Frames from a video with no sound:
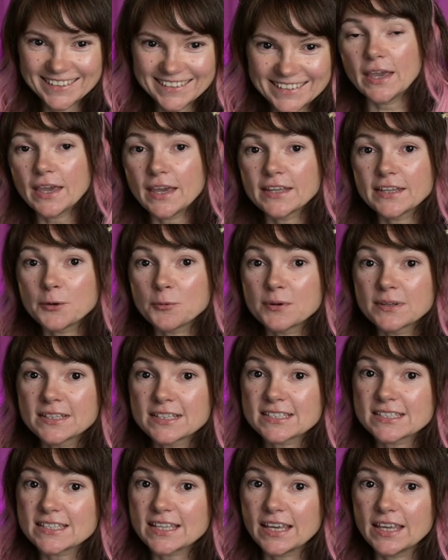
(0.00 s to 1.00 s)
And I want
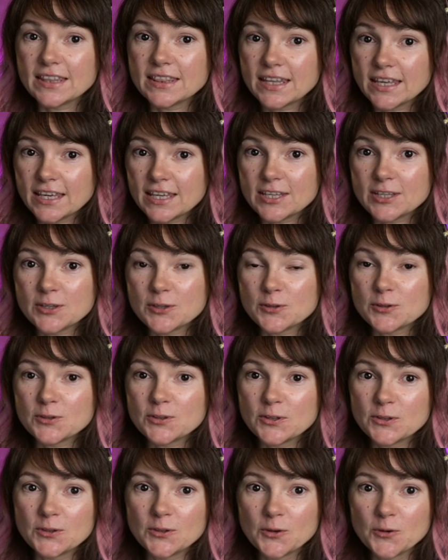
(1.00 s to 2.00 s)
to say thank you
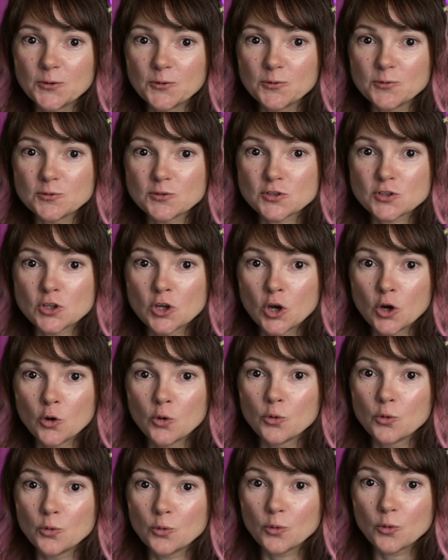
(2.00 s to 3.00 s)
to those
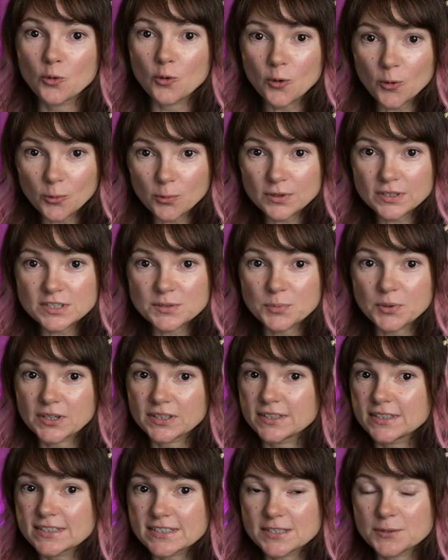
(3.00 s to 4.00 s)
who always
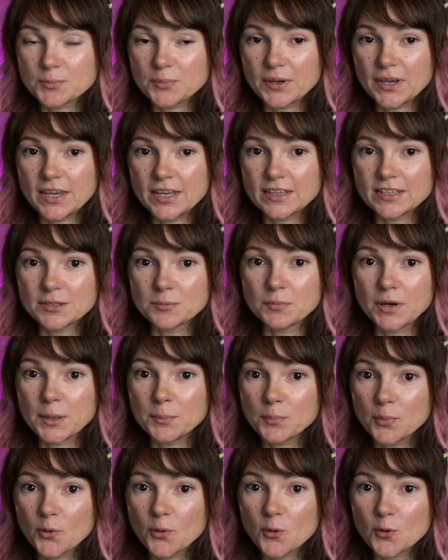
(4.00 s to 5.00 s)
participate in my
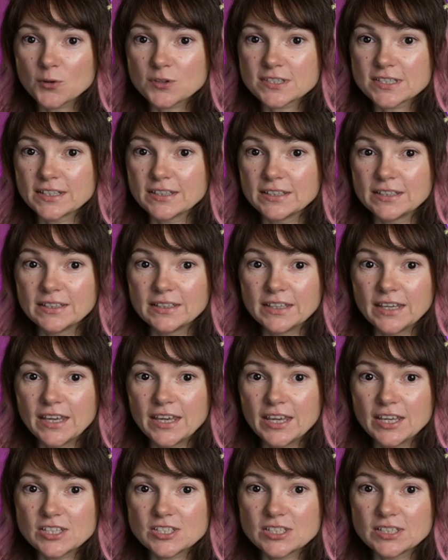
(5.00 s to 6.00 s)
polls and
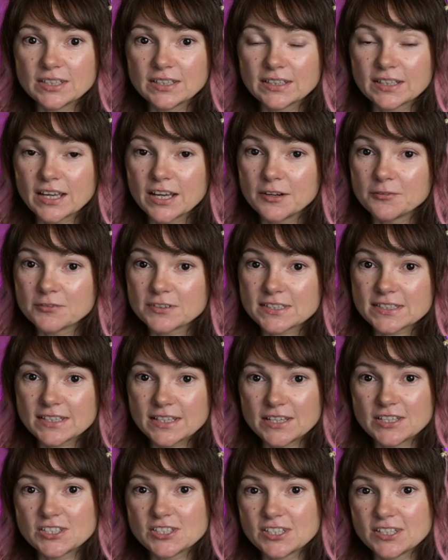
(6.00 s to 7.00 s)
engage in
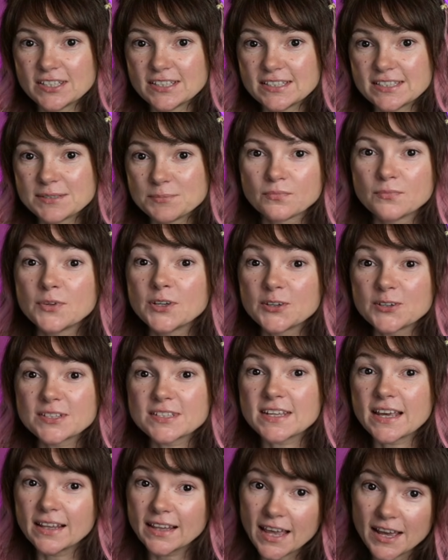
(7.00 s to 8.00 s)
conversations,
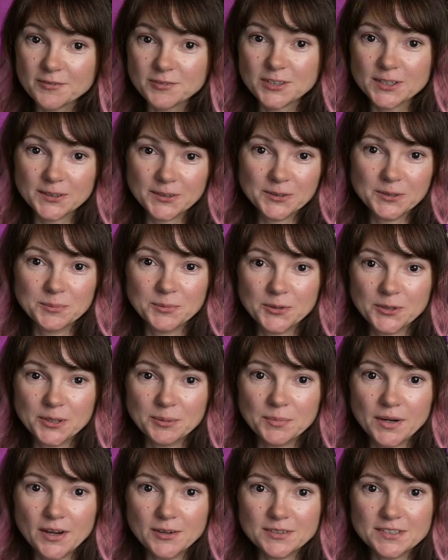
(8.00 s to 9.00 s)
because I love to learn more
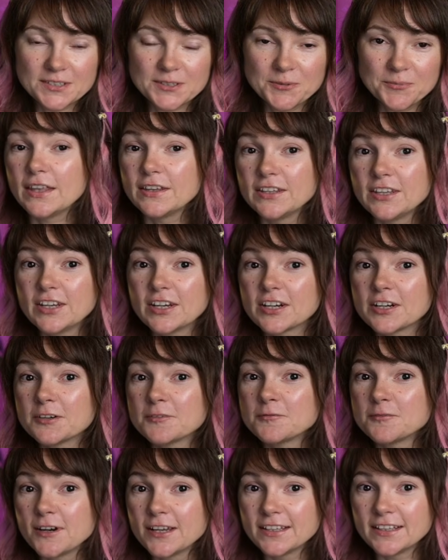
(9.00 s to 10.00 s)
about you. And here,
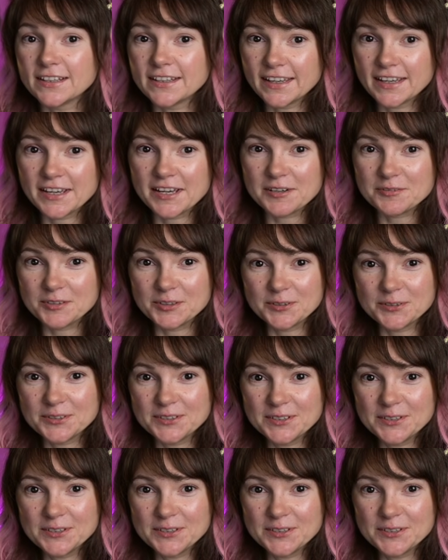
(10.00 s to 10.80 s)
finally, I have a good